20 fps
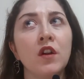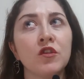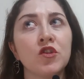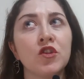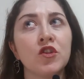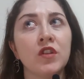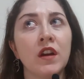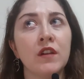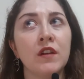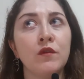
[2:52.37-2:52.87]

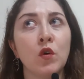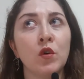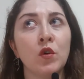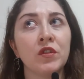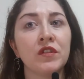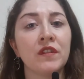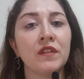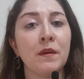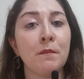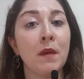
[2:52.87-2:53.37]
Should I have
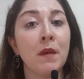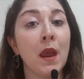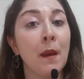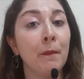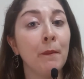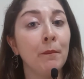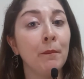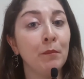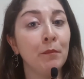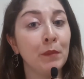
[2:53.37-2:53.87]
ordered them
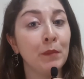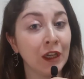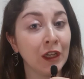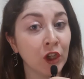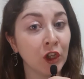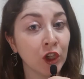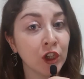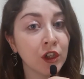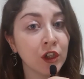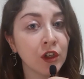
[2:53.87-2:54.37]

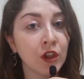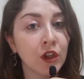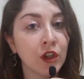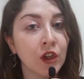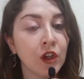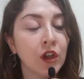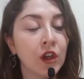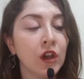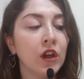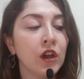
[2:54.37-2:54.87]
bigger
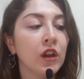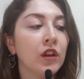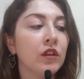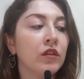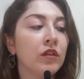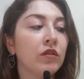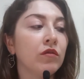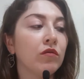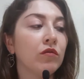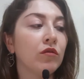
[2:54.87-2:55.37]

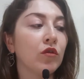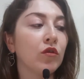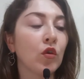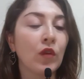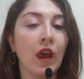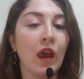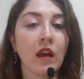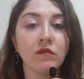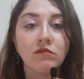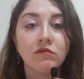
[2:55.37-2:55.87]
so
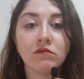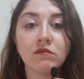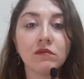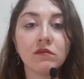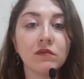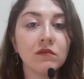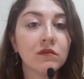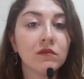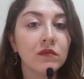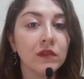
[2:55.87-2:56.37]
that
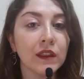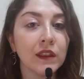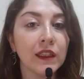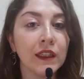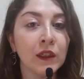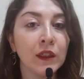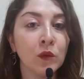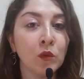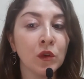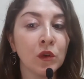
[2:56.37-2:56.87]

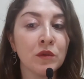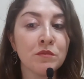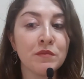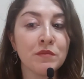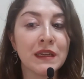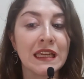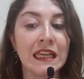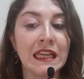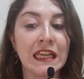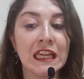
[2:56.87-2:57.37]
it wouldn't
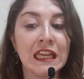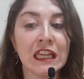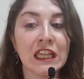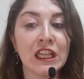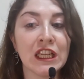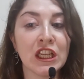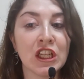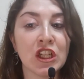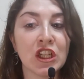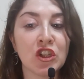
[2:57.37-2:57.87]
be
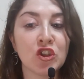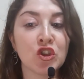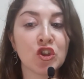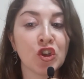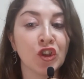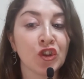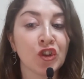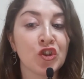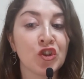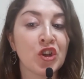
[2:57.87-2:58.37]

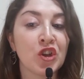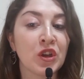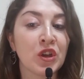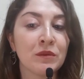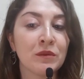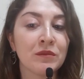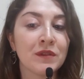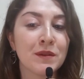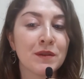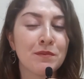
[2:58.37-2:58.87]

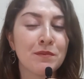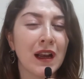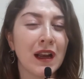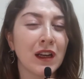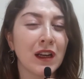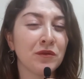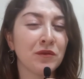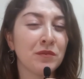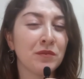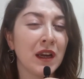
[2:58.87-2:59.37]
touching the
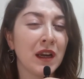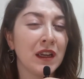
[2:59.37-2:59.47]
back of my